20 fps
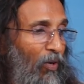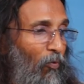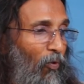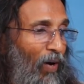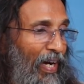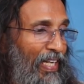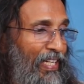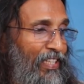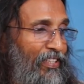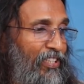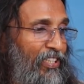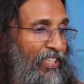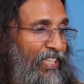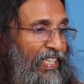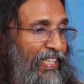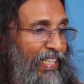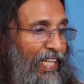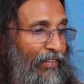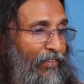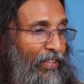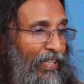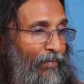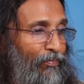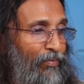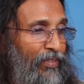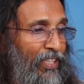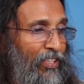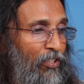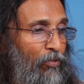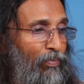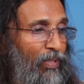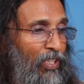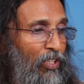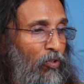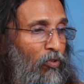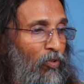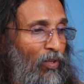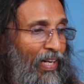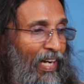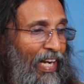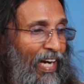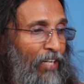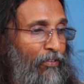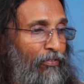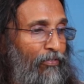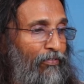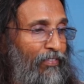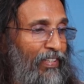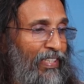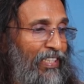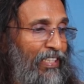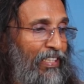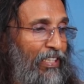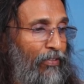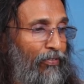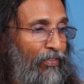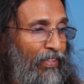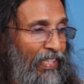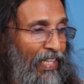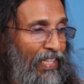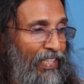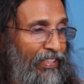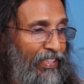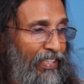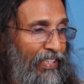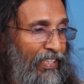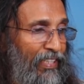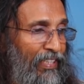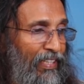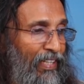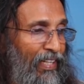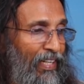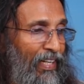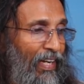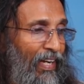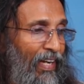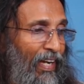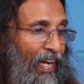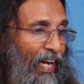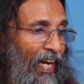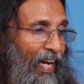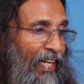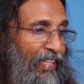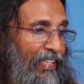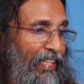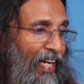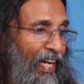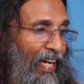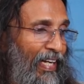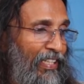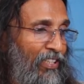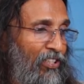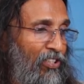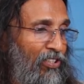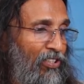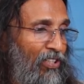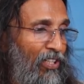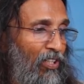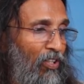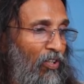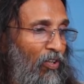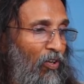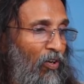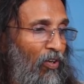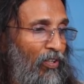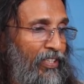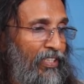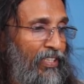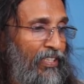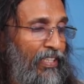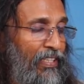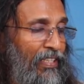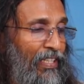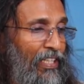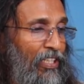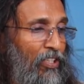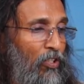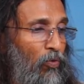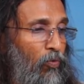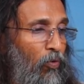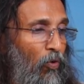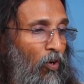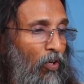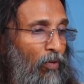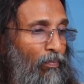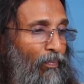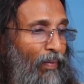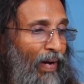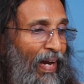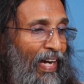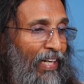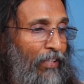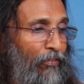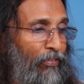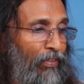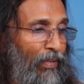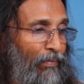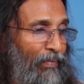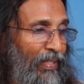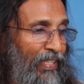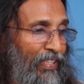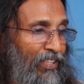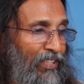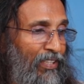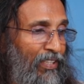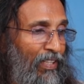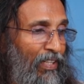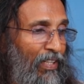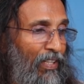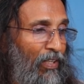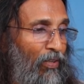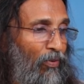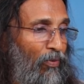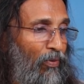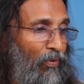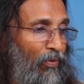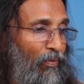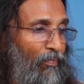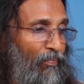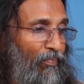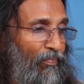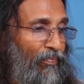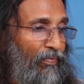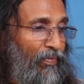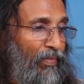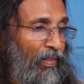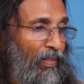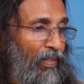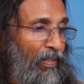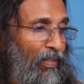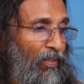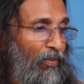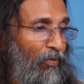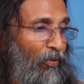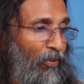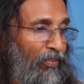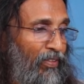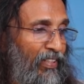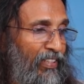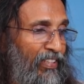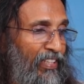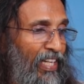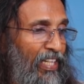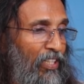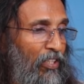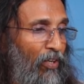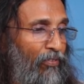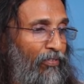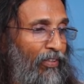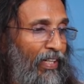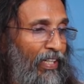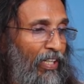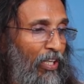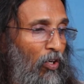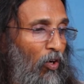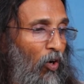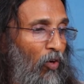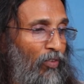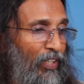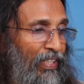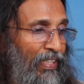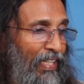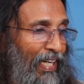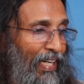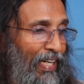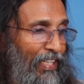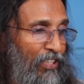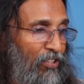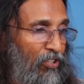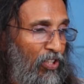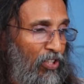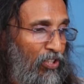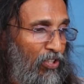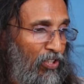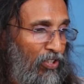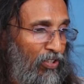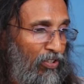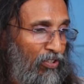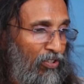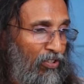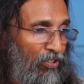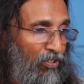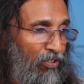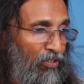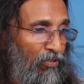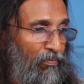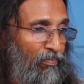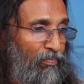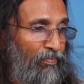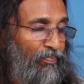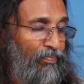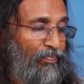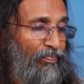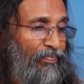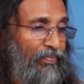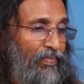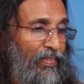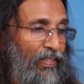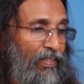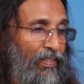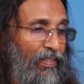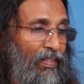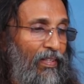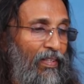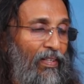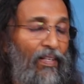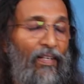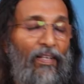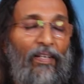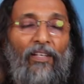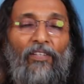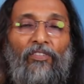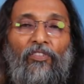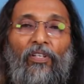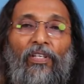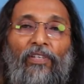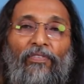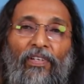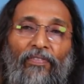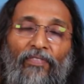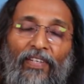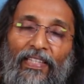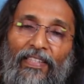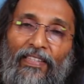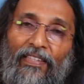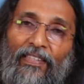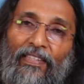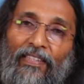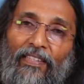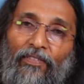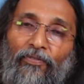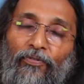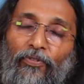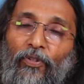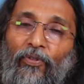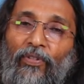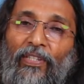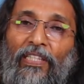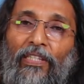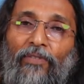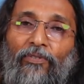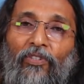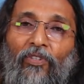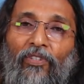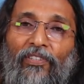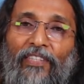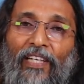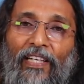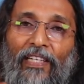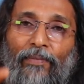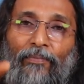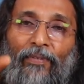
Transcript: While she develops the spiritual life with difficulty and has constantly to fall back from it for the sake of her lower realizations. So even when few individuals are